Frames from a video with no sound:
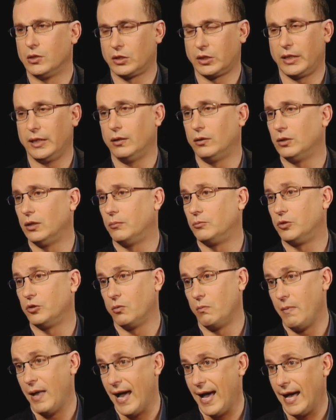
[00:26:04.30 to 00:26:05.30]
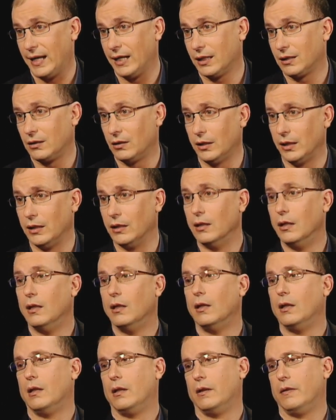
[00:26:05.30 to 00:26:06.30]
scaled up dramatically.
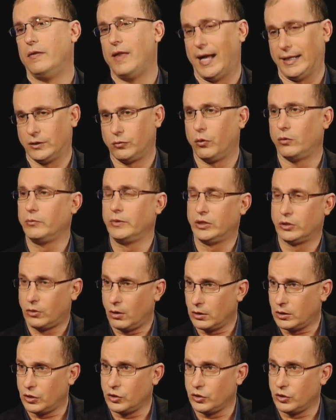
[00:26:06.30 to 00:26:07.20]
That's when we start